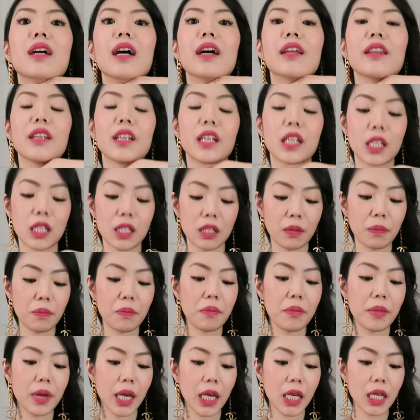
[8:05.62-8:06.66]
I think it's
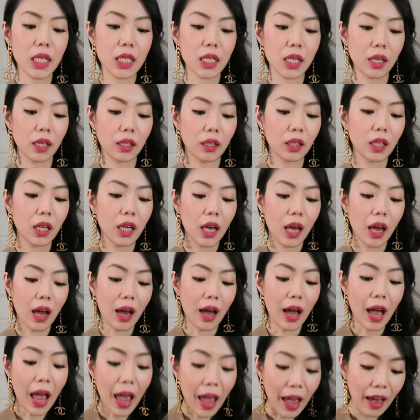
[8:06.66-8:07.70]
amazing
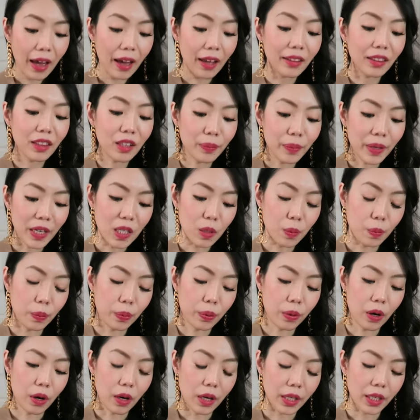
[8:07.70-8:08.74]
and the best
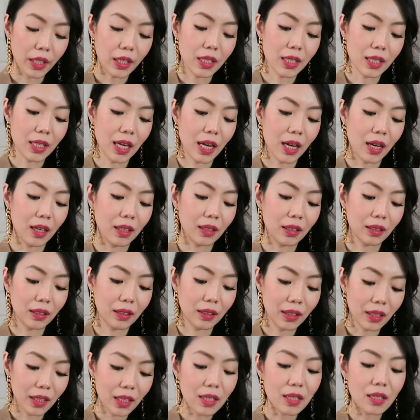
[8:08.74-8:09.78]
part is that
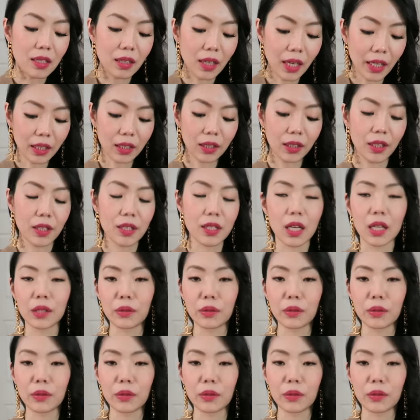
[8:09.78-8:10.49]
this necklace,